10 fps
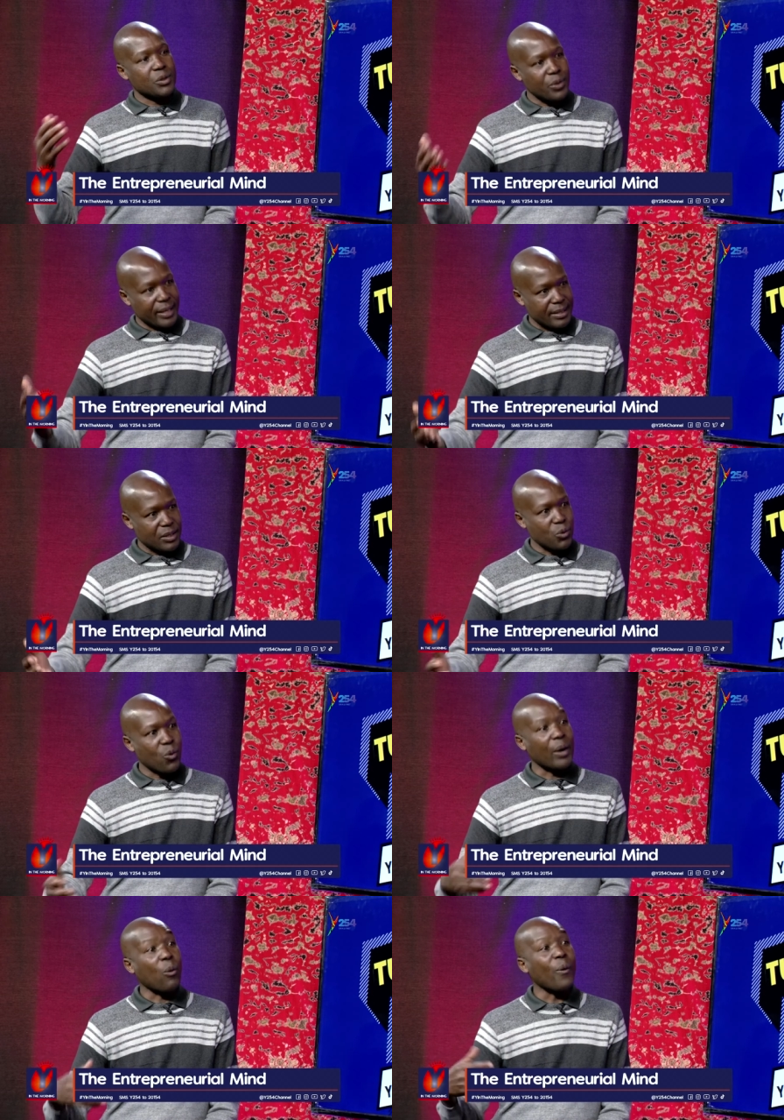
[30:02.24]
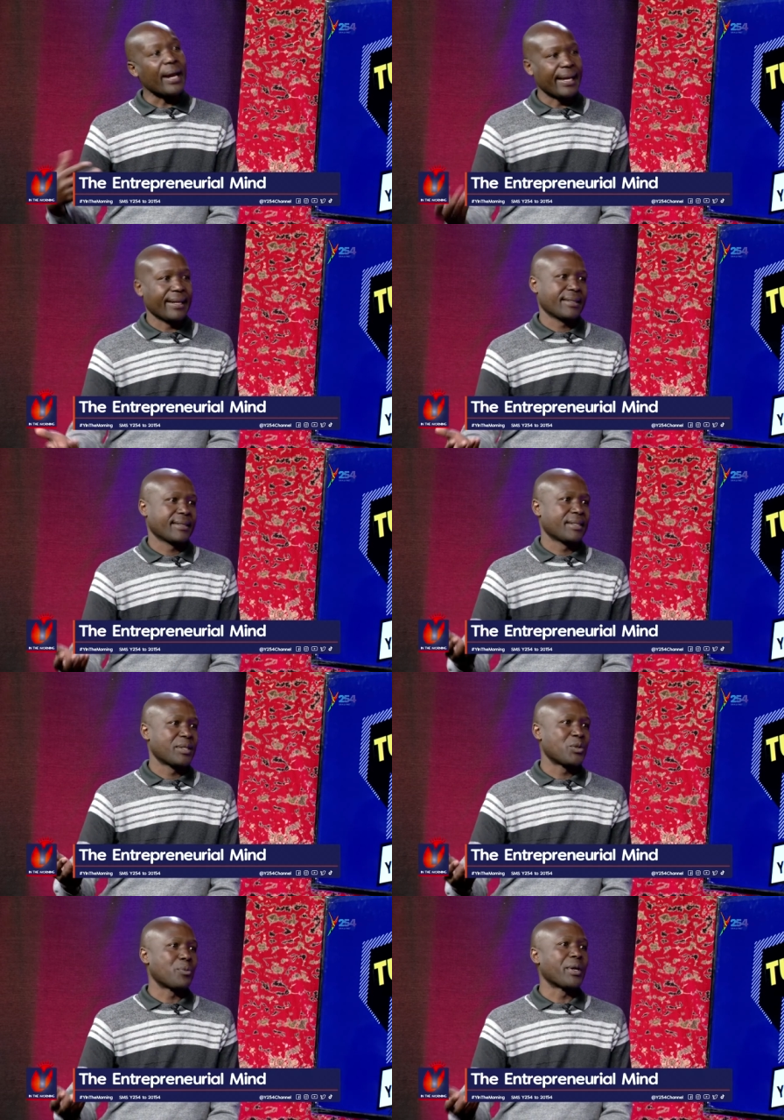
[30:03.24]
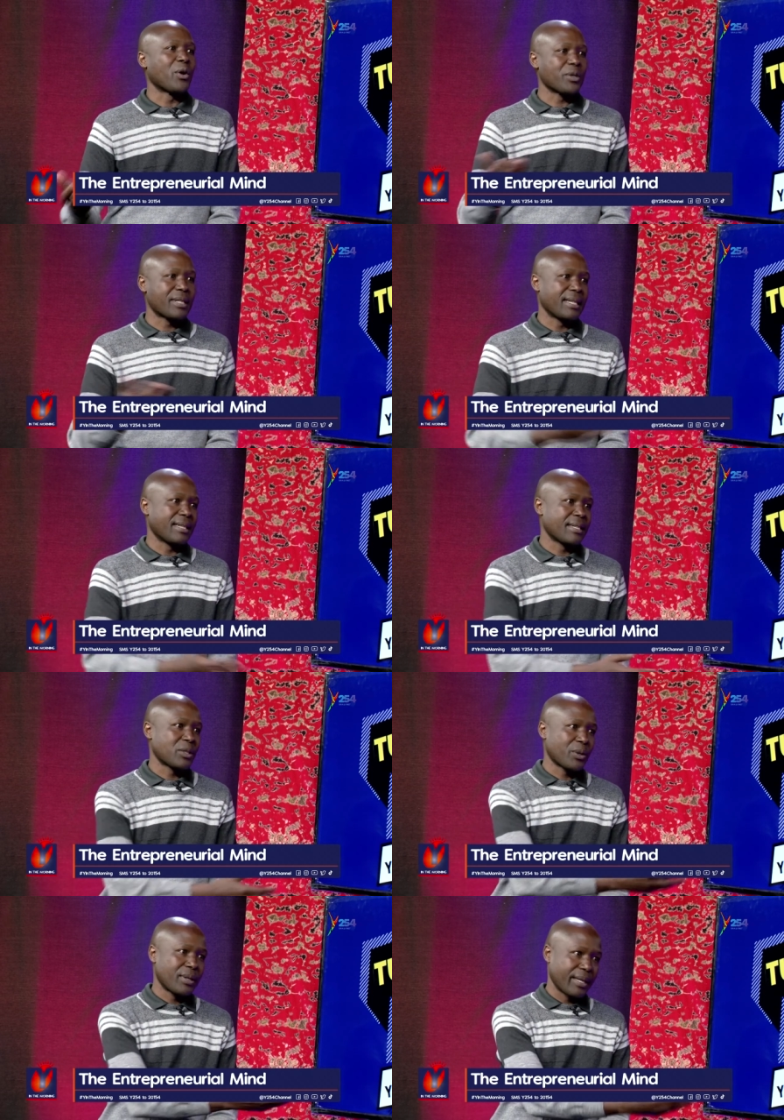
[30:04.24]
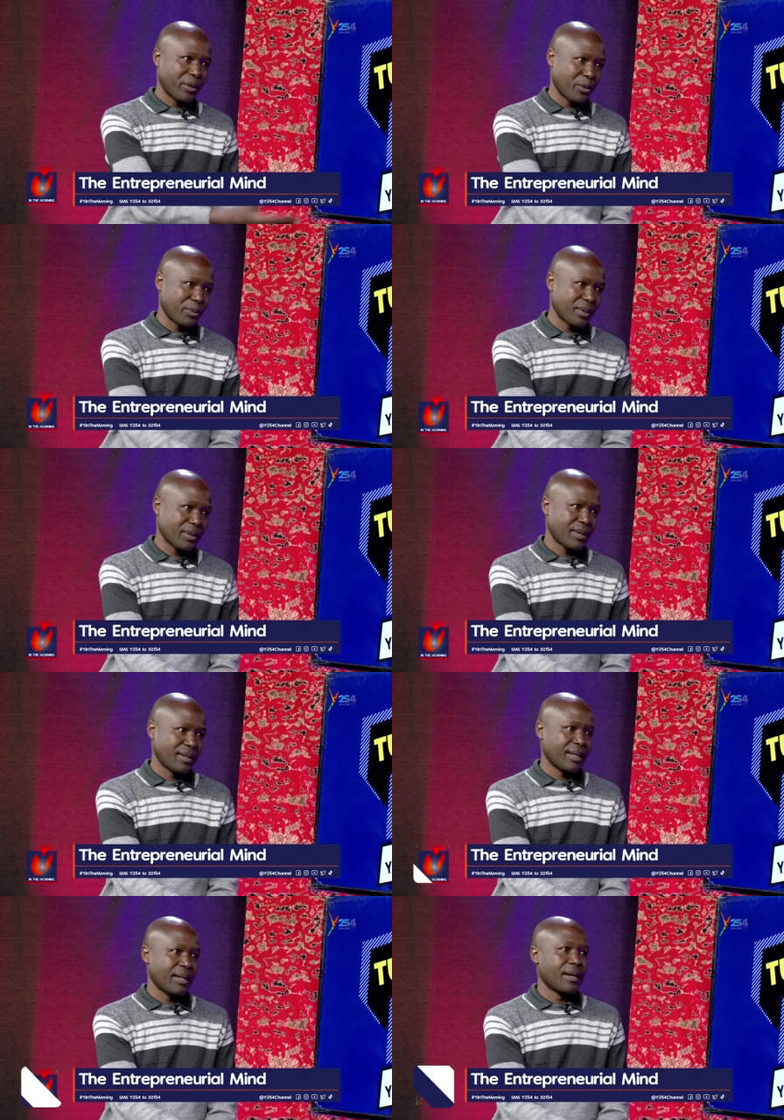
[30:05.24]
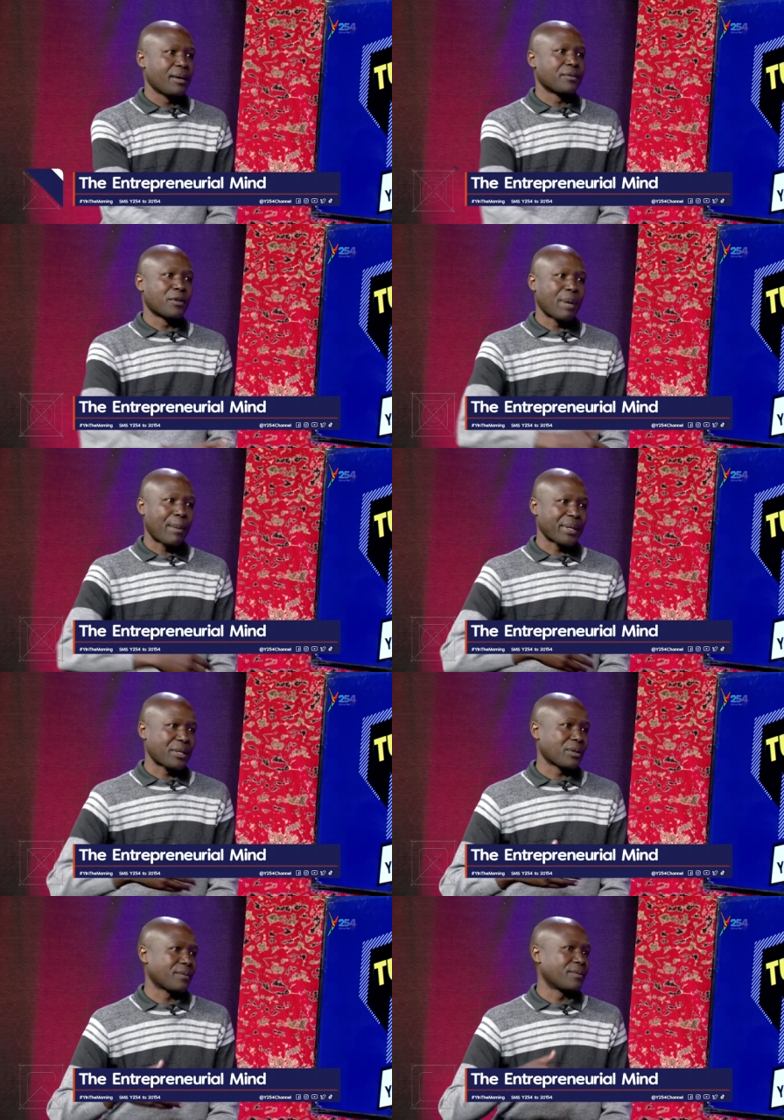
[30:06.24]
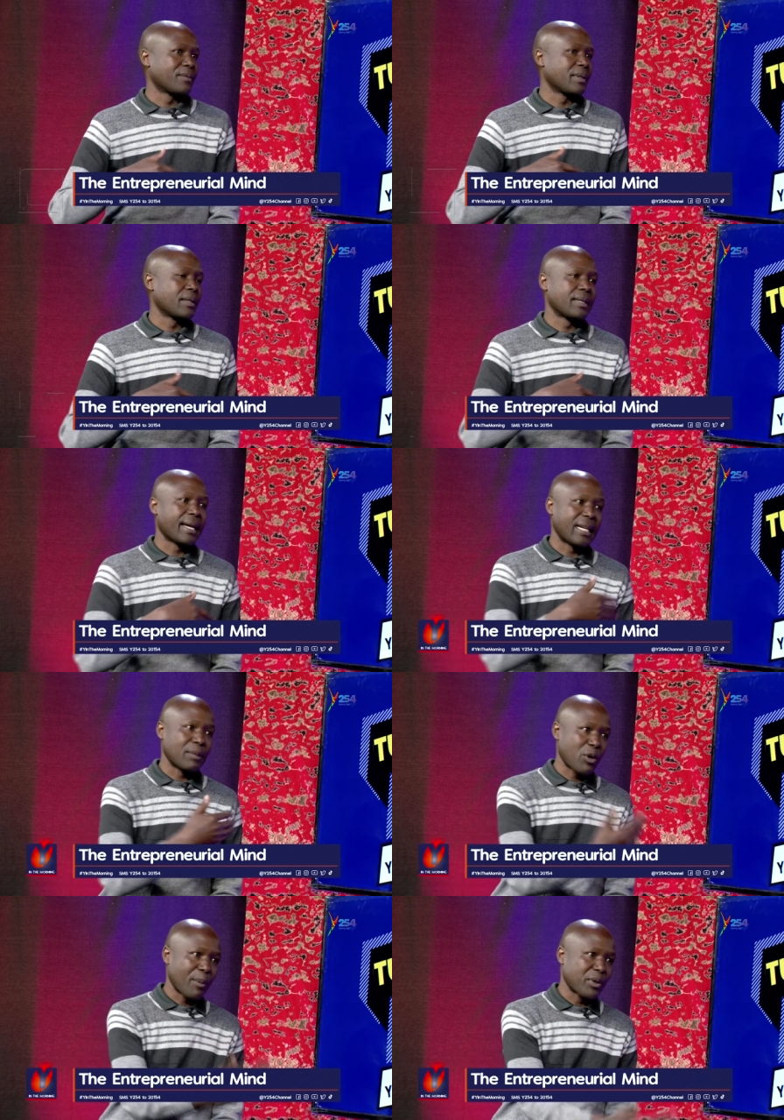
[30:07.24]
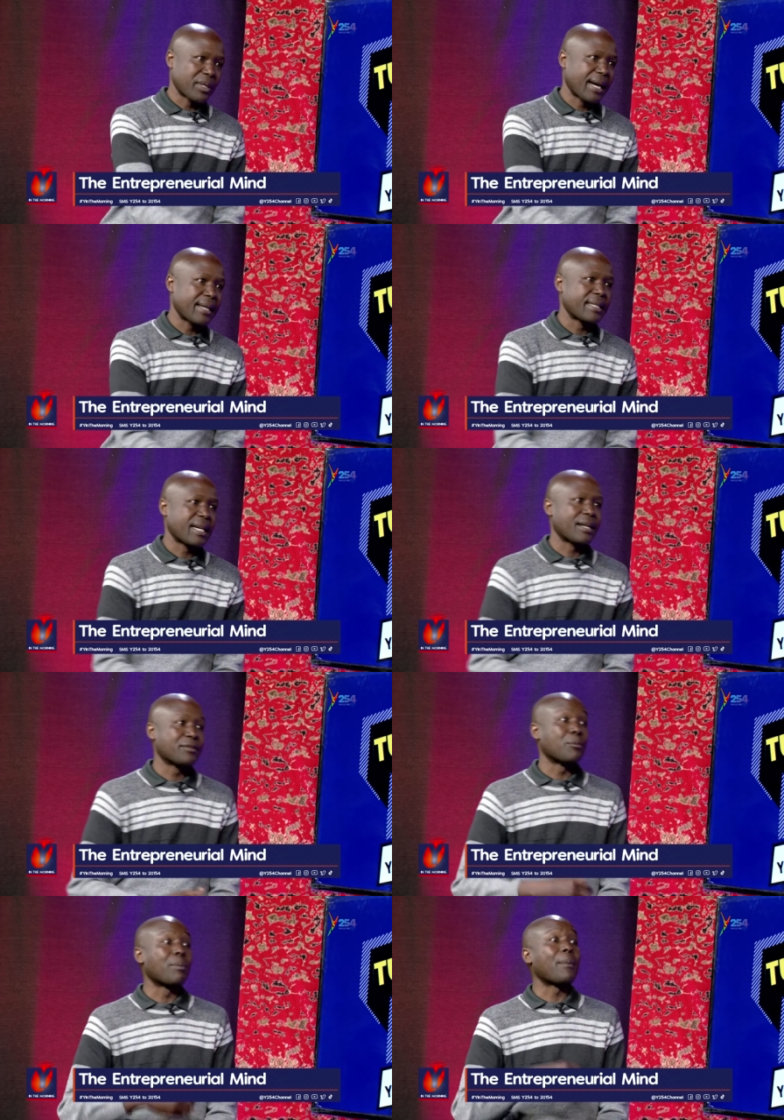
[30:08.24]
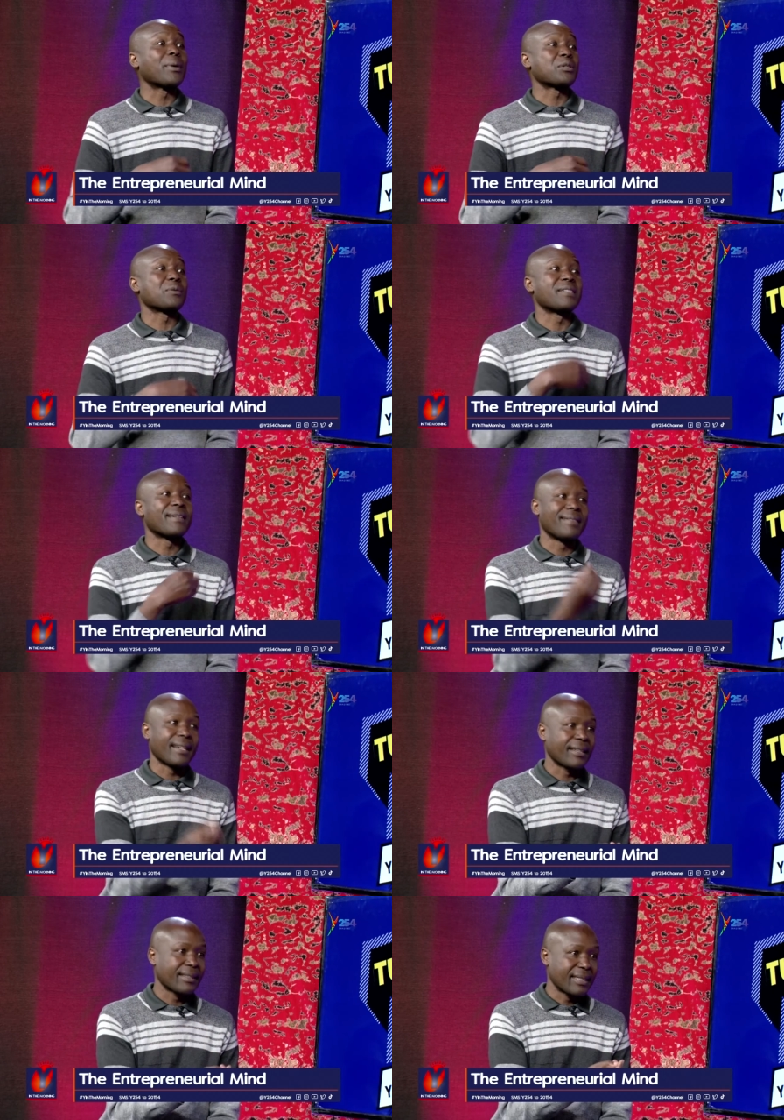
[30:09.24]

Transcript: tourists who are willing to be hosted in these ordinary homes for purposes of uh, learning more about culture, for purposes of saving.